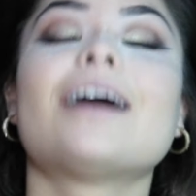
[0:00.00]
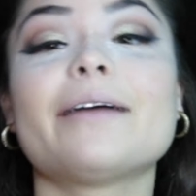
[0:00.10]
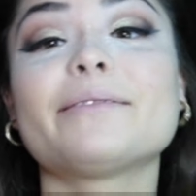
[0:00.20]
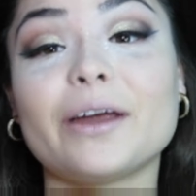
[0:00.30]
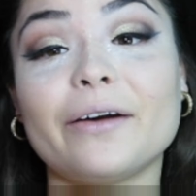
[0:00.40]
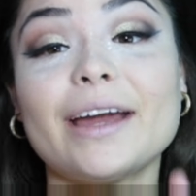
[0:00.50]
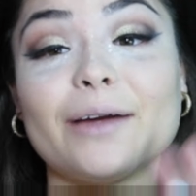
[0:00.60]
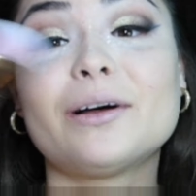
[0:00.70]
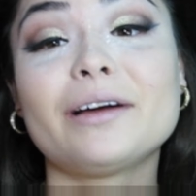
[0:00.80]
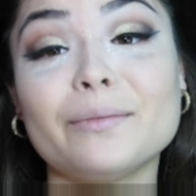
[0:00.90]
I'm sorry,
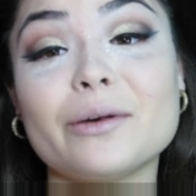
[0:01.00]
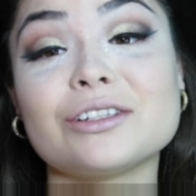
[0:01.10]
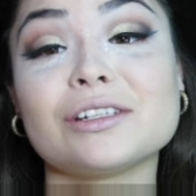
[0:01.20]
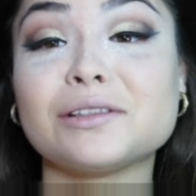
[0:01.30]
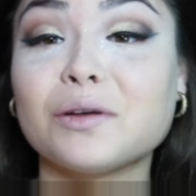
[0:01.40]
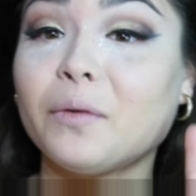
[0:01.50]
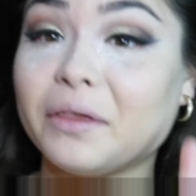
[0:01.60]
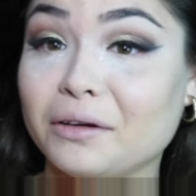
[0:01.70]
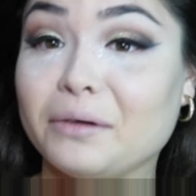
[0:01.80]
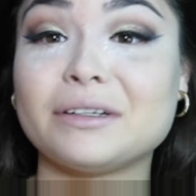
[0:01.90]
I will get brushes
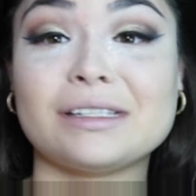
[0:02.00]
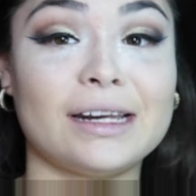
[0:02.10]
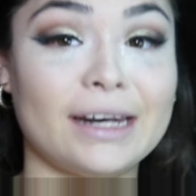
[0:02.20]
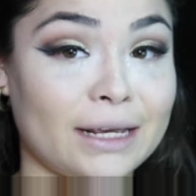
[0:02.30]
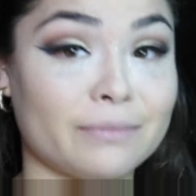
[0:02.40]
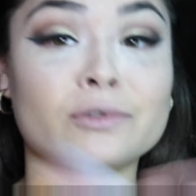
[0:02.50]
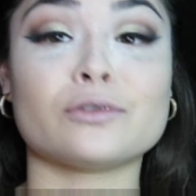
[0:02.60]
with numbers and names